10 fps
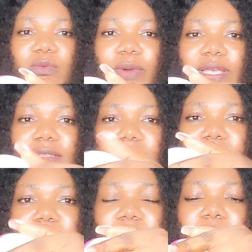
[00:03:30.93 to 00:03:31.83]
white
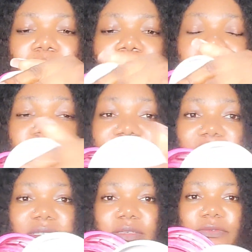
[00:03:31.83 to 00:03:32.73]

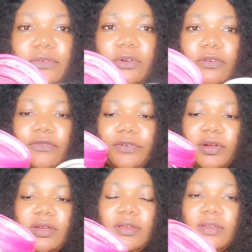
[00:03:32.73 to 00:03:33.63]
protective cover,
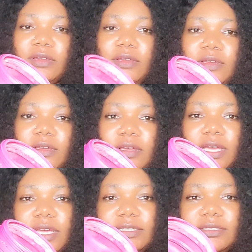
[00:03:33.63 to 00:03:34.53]

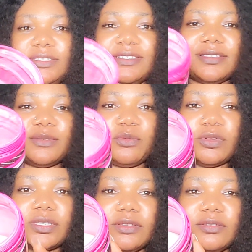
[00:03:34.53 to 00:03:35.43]
and this is
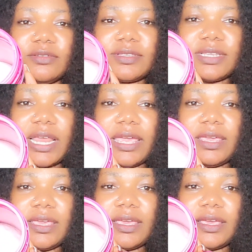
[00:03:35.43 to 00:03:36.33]
what it looks like
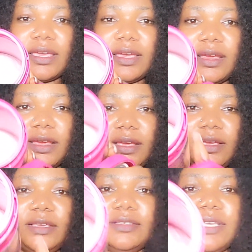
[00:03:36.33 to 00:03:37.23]

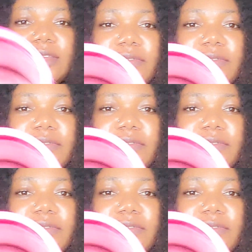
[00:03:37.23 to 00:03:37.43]
inside of